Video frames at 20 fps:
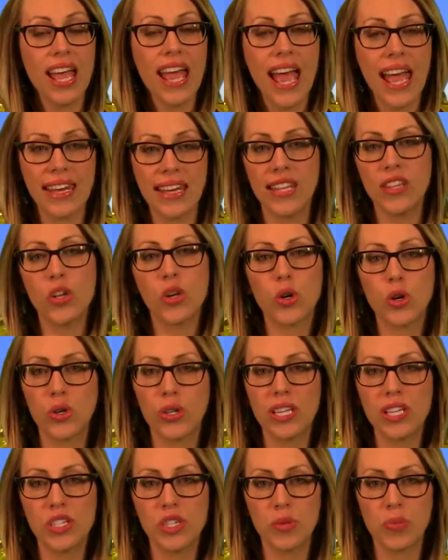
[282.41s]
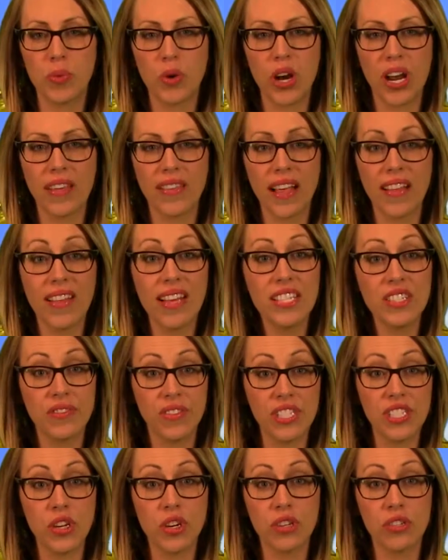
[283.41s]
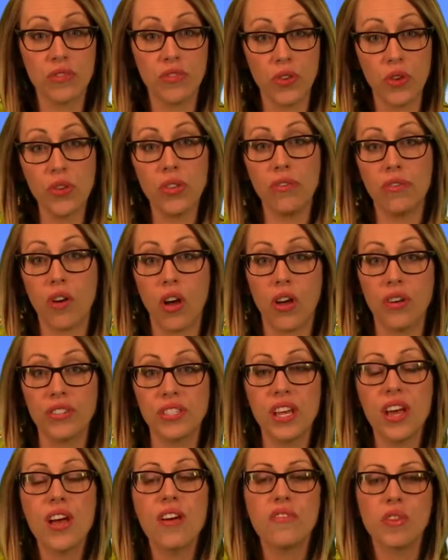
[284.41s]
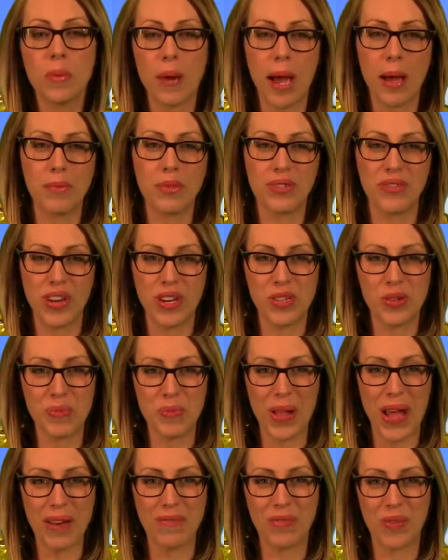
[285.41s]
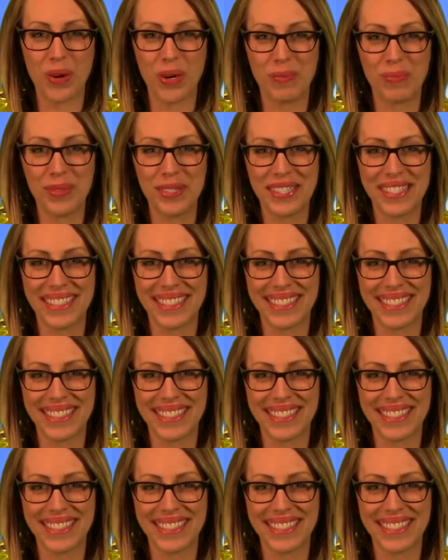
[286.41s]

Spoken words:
and in the early spring that lets visitors view the falls from observation platforms.